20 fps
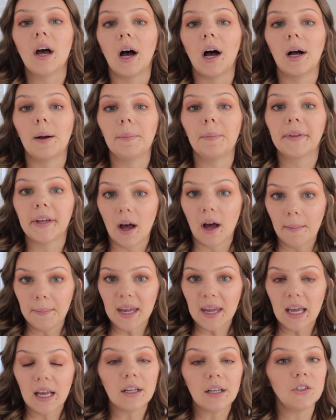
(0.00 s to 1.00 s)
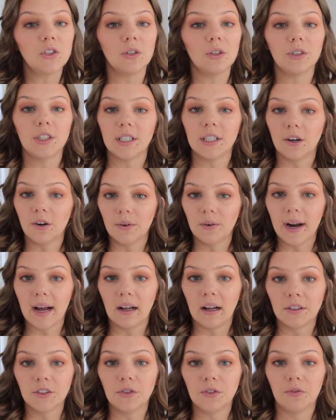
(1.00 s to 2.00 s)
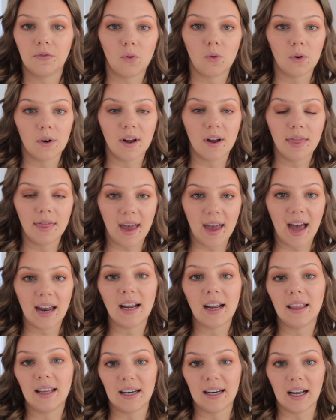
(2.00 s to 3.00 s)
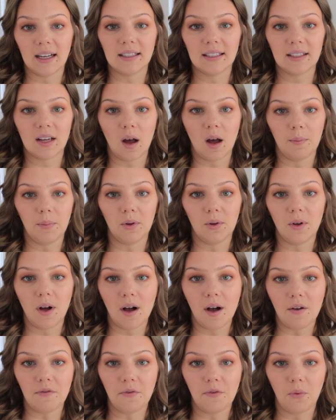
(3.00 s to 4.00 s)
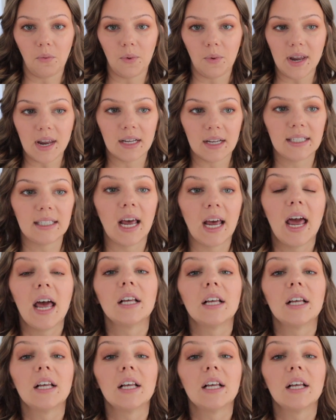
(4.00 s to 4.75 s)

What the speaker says: upcoming, so stick around for that in the next couple of weeks.